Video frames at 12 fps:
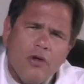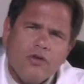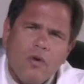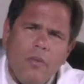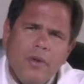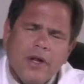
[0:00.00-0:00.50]

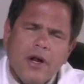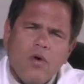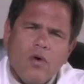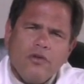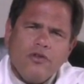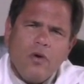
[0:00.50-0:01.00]
So what we did at
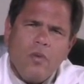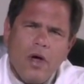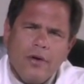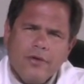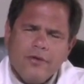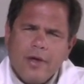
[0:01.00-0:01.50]
Cornerstone
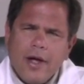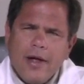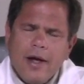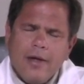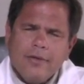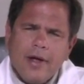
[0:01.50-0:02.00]

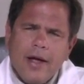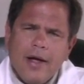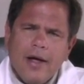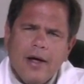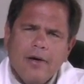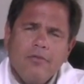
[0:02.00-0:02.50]
Wellness is
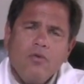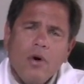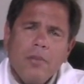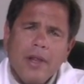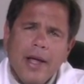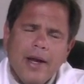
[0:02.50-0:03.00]
I
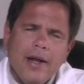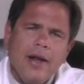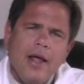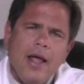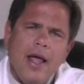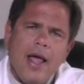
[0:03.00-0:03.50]

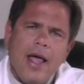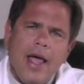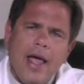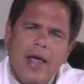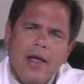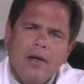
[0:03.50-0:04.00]
formulated
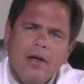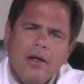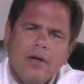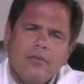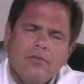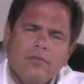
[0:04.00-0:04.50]
a
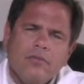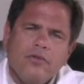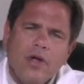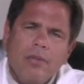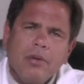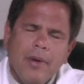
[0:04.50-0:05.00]

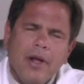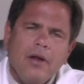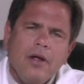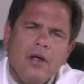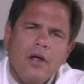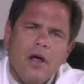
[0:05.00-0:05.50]
supplement
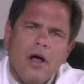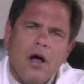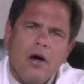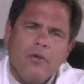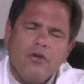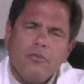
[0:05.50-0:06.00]

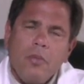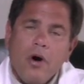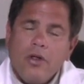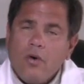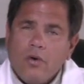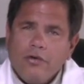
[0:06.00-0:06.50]
which is
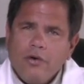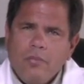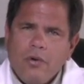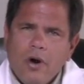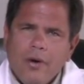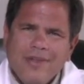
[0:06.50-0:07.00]
part of the Cornerstone
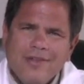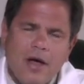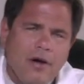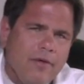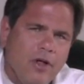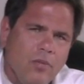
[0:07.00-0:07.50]
program. It's
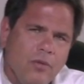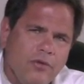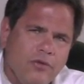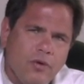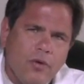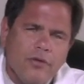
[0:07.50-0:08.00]
not available in
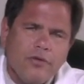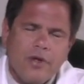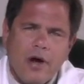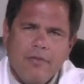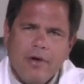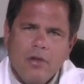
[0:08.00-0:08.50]
stores. It's
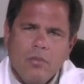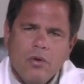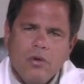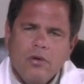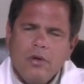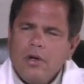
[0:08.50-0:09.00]
not
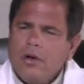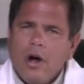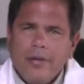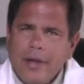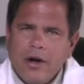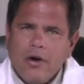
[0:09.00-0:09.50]
available
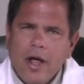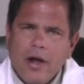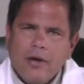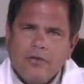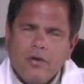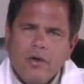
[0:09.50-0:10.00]
on the internet.
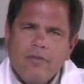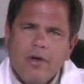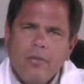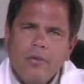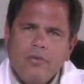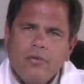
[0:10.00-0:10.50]
It's only
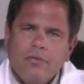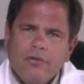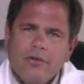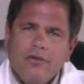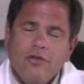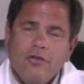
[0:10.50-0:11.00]
available through
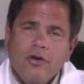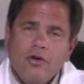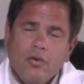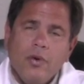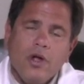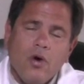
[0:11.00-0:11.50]
physicians that are
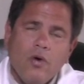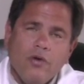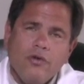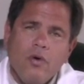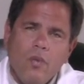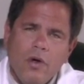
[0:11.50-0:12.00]
doing the
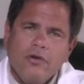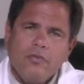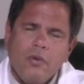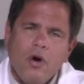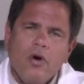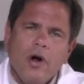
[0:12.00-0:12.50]
Cornerstone Wellness
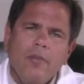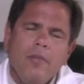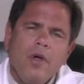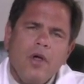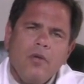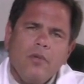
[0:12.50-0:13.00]
program,
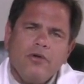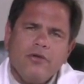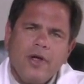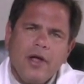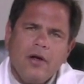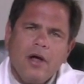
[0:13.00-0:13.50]
which
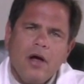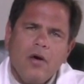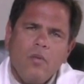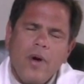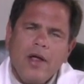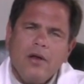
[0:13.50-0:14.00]
is a
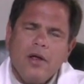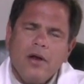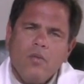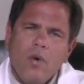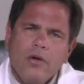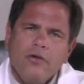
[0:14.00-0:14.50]
weight
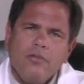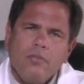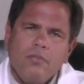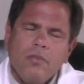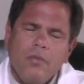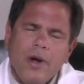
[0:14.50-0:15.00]

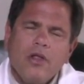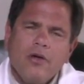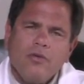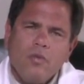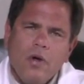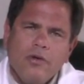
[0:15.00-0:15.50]

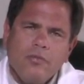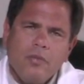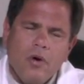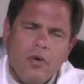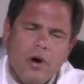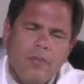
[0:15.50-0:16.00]
loss and wellness
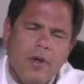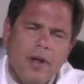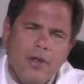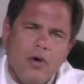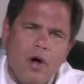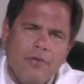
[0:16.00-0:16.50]
program
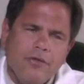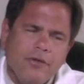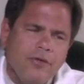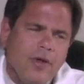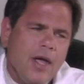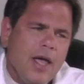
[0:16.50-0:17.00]
in their
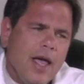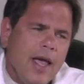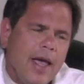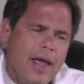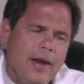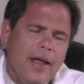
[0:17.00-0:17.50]
offices.
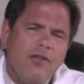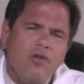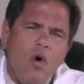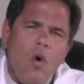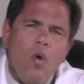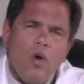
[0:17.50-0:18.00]
And its
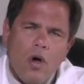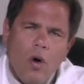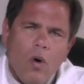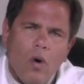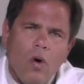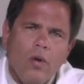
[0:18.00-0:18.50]
whole
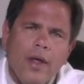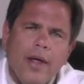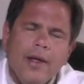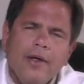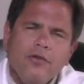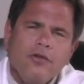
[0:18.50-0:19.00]
goal
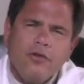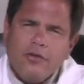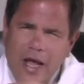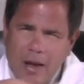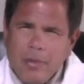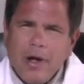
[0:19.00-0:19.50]
is to
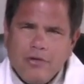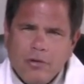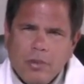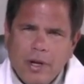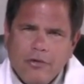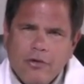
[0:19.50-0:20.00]
stabilize
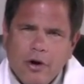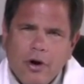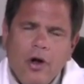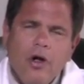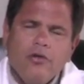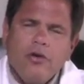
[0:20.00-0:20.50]
your blood sugar,
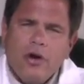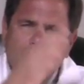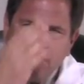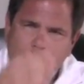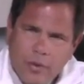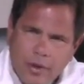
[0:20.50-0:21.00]
so you're
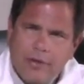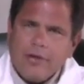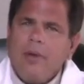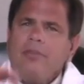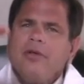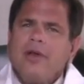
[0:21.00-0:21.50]
not doing these
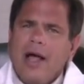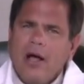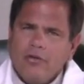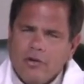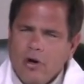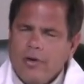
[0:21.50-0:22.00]
ups and
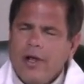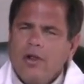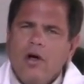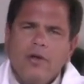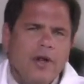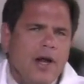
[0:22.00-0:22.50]
downs all day
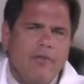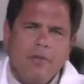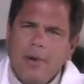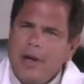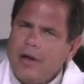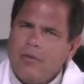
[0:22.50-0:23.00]
long that
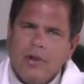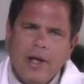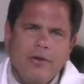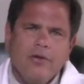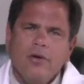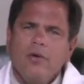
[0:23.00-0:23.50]
everybody can
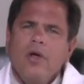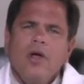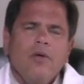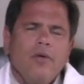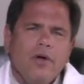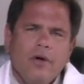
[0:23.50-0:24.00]
relate to,
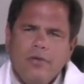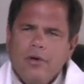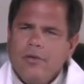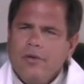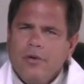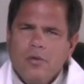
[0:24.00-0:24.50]
where
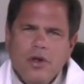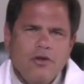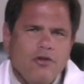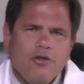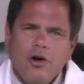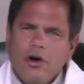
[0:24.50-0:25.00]
you eat
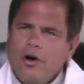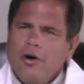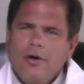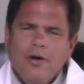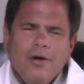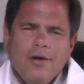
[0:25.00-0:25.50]
your
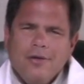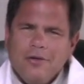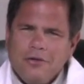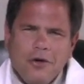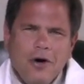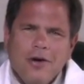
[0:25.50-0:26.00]
sugar,
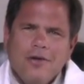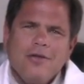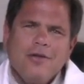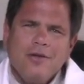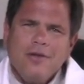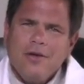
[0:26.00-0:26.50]
your
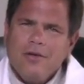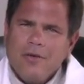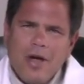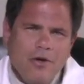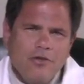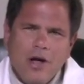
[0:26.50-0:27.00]
starch, you're
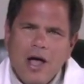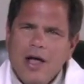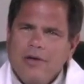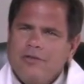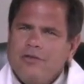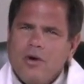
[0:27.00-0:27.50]

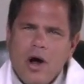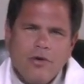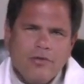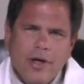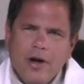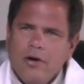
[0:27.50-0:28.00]
energized, 2
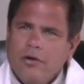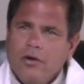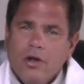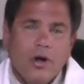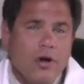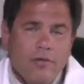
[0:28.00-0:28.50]
hours later,
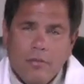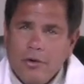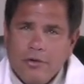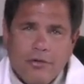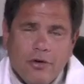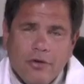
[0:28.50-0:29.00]
you're looking for
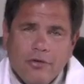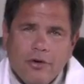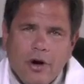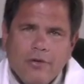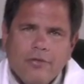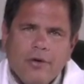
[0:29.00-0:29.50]
more sugar and
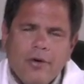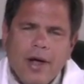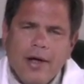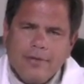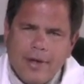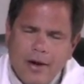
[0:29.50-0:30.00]
starch,
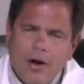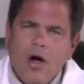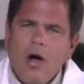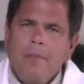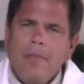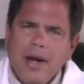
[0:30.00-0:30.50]
okay? It's that
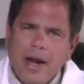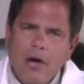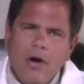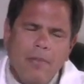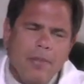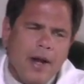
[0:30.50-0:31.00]
up and
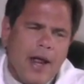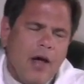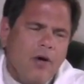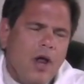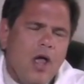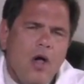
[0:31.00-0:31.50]
down, up and down.